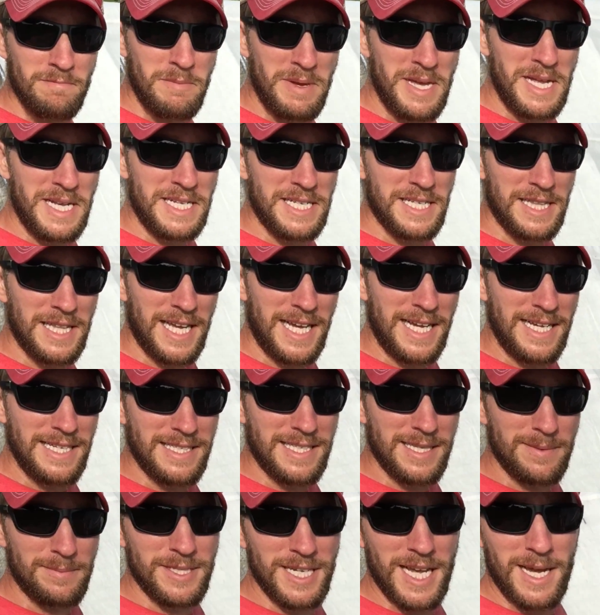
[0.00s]
mid to late
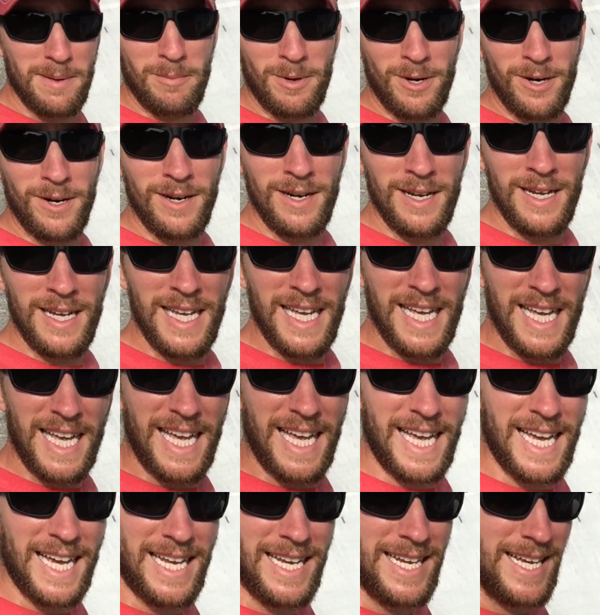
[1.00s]
September
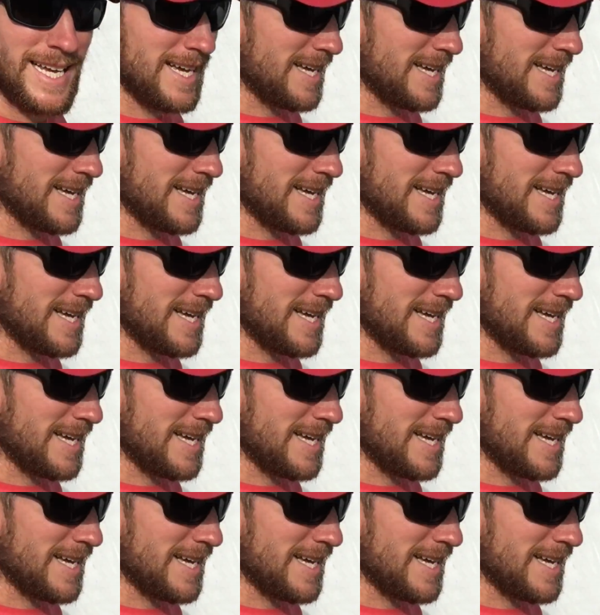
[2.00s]
and